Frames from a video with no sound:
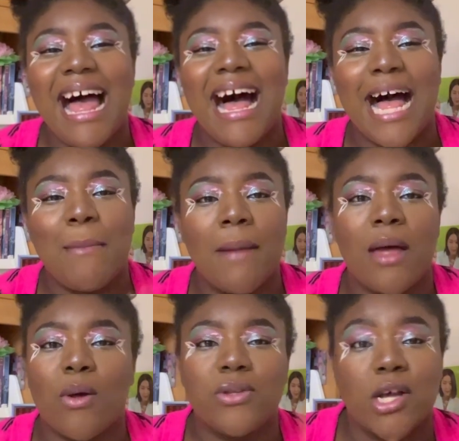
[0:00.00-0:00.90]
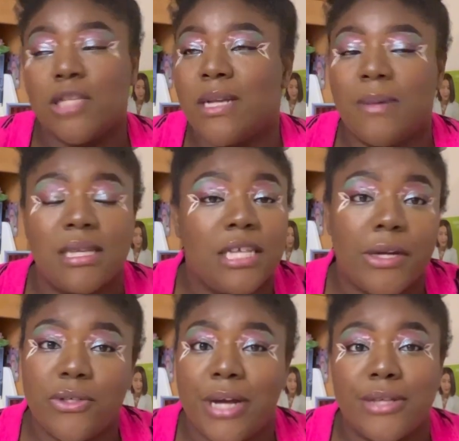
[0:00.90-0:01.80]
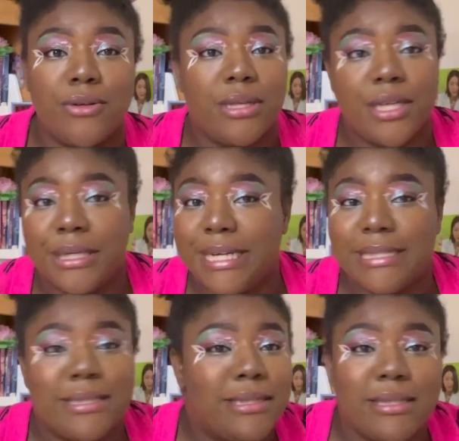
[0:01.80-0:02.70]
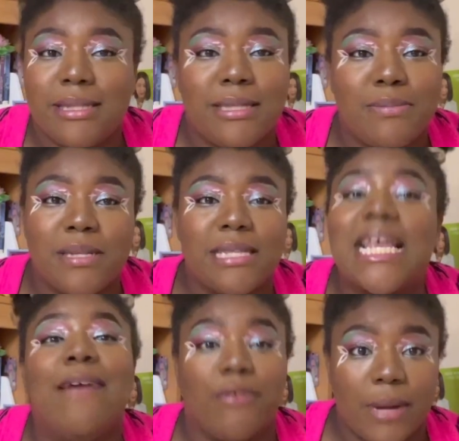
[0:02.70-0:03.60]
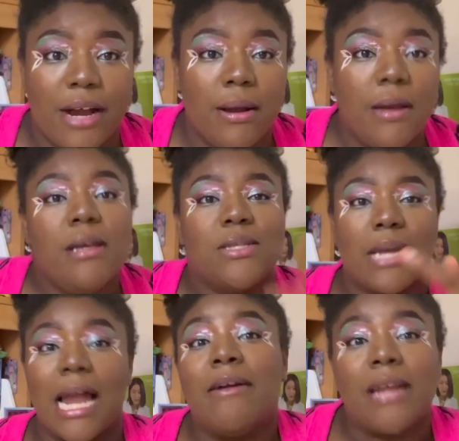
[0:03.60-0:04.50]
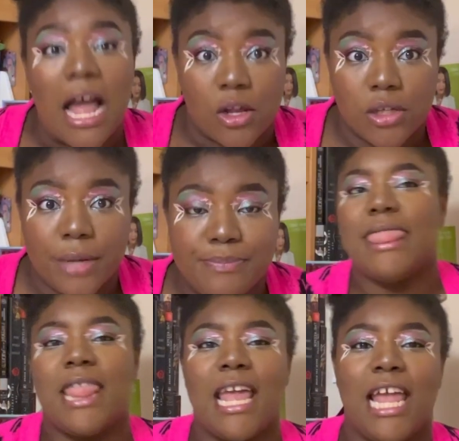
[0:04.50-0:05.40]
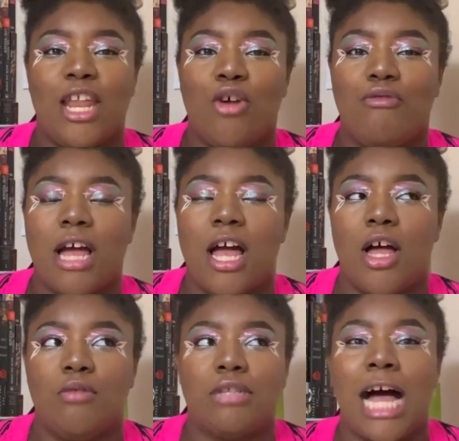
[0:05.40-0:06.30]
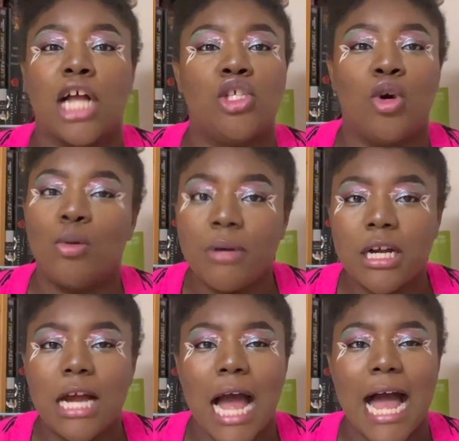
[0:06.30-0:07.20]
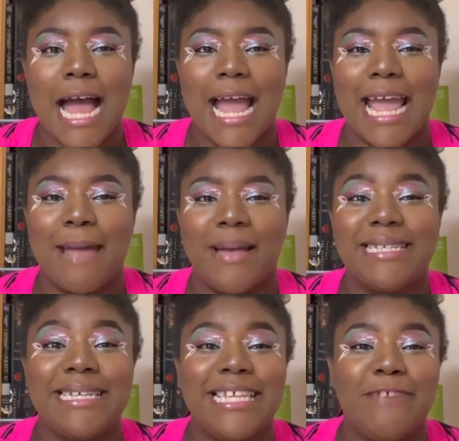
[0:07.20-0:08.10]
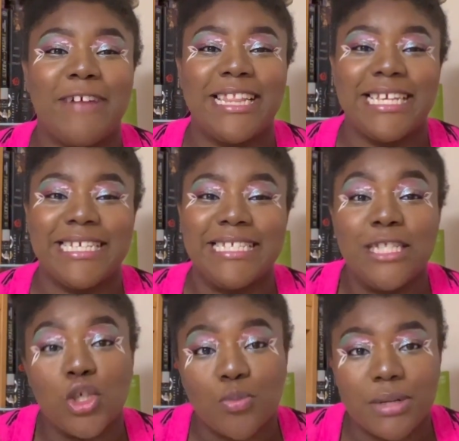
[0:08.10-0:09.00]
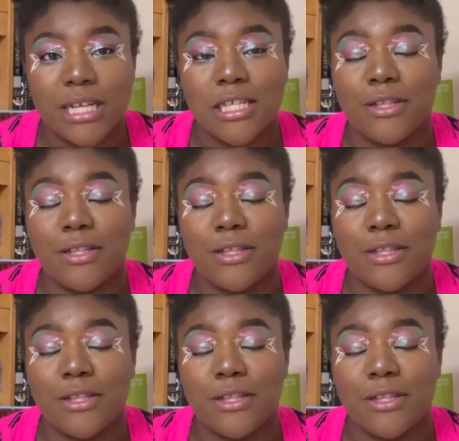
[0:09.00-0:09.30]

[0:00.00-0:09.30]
I'm not gonna talk too much about the series. You guys know the series, it's everywhere. So yeah, I read ACOTAR, and then around October I basically read these two books.